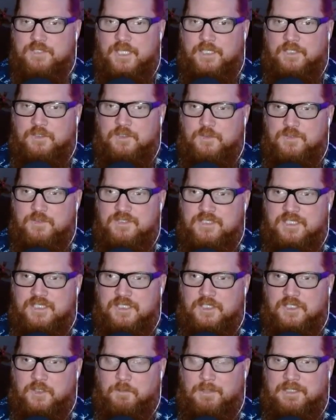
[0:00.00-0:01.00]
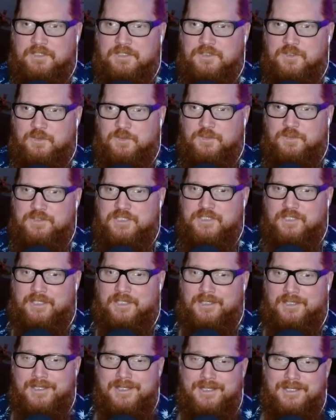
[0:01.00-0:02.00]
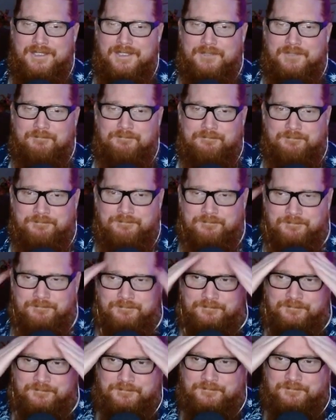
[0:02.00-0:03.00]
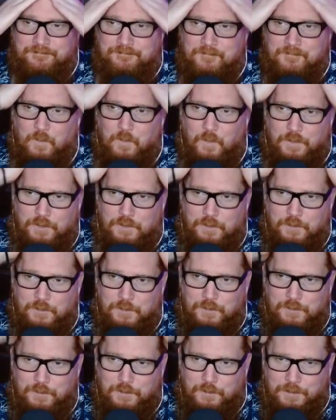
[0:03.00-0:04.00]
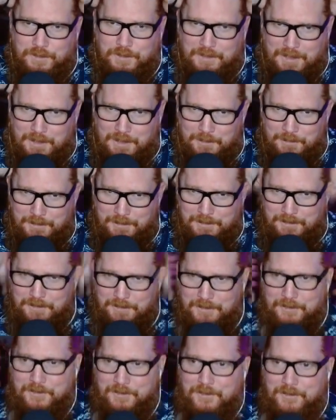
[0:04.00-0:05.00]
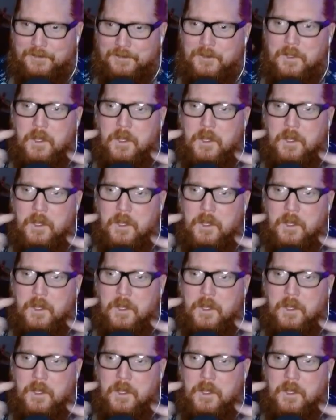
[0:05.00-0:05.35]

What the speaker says: second you see him. Like, as soon as he's like, what are you doing out here?